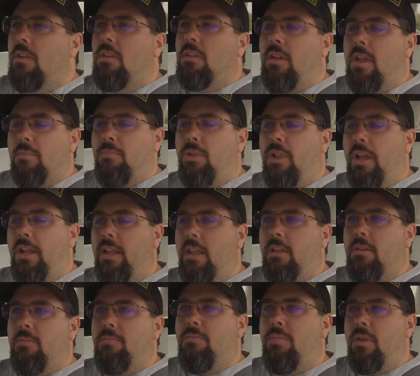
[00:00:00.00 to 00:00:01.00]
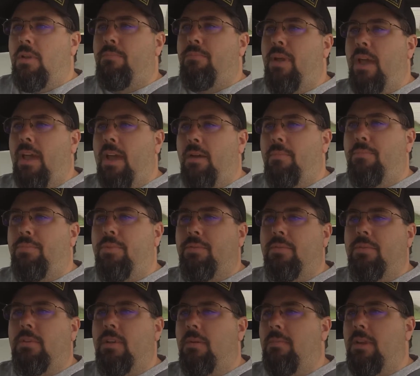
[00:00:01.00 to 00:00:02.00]
Got plenty of pep.
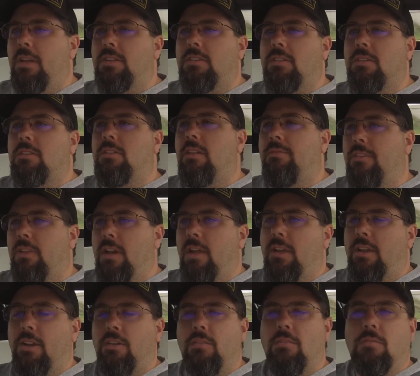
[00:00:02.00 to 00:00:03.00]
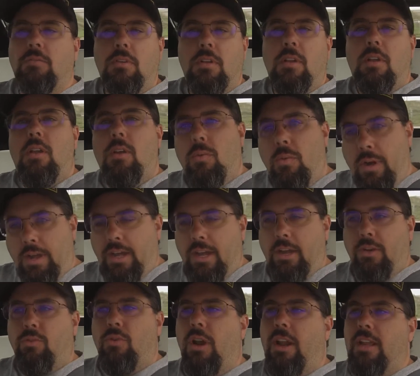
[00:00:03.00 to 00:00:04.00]
I mean, it's definitely not going to win
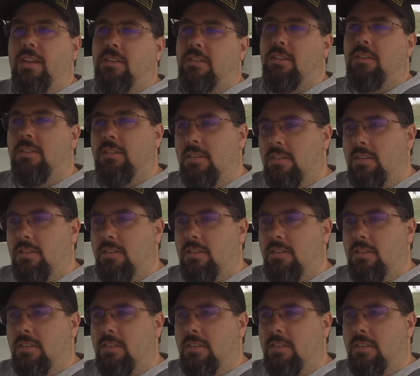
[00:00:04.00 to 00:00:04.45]
any races.